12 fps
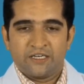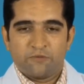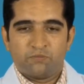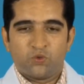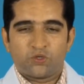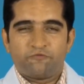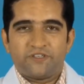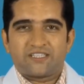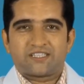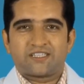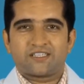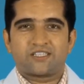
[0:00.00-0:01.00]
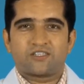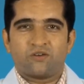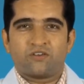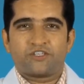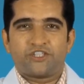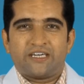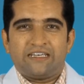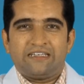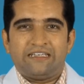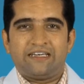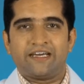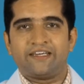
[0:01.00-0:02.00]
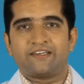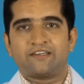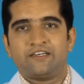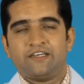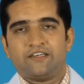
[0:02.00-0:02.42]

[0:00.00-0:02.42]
more viscous or jelly like